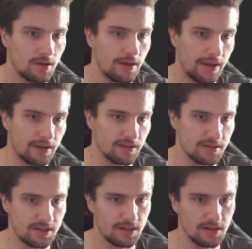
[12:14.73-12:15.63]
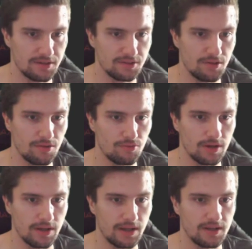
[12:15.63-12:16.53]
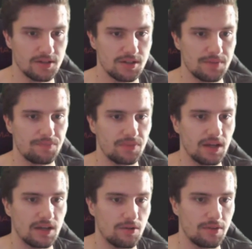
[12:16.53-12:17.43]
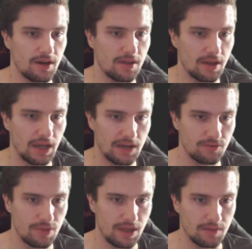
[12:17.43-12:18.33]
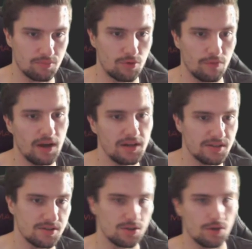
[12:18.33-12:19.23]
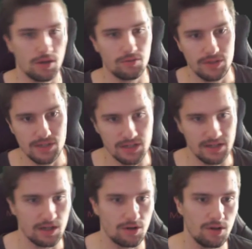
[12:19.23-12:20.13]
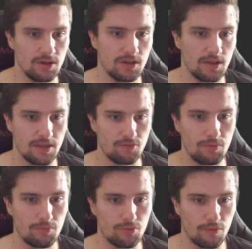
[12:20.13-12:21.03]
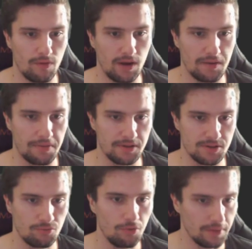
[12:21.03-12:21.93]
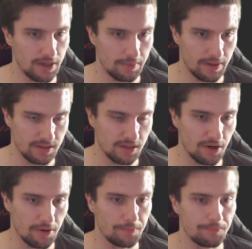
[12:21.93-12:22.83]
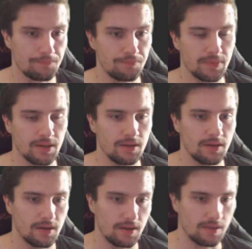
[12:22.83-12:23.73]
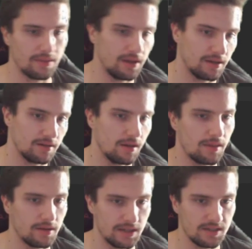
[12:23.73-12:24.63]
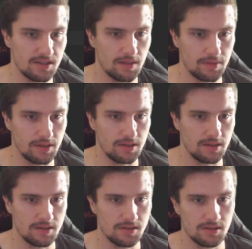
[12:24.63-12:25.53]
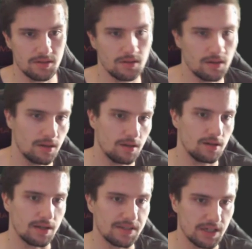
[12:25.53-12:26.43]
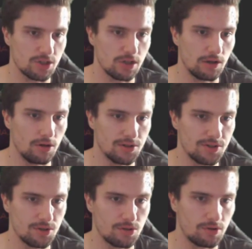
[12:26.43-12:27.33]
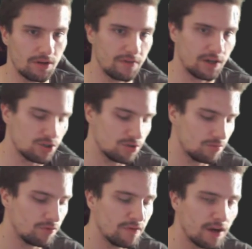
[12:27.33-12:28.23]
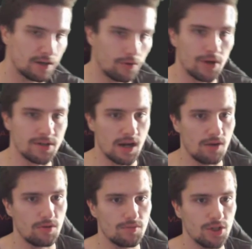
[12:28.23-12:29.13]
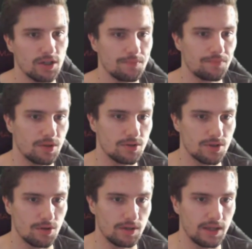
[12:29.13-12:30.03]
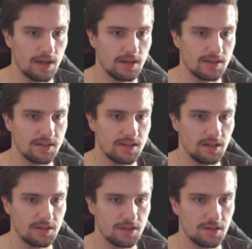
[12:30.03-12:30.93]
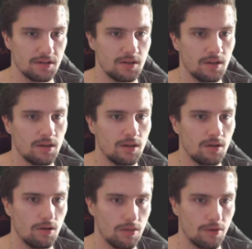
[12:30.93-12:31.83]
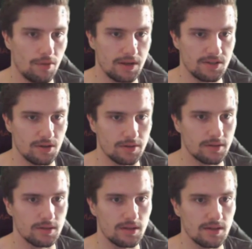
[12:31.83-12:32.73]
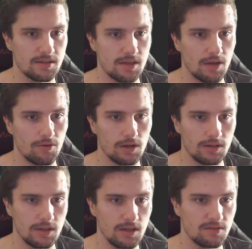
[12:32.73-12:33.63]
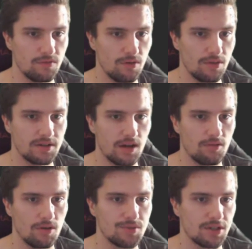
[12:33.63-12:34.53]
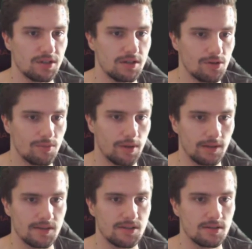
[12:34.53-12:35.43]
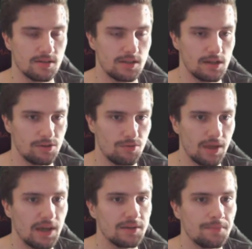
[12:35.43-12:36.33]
add singleton on the one hand, and on the other hand with add provides, so that we tell Dagger that we provide this room database here. Then the next step is, let's actually also create a function to provide our DAO object. So again, add singleton, although that is not necessarily needed for the DAO object here, but let's still do that.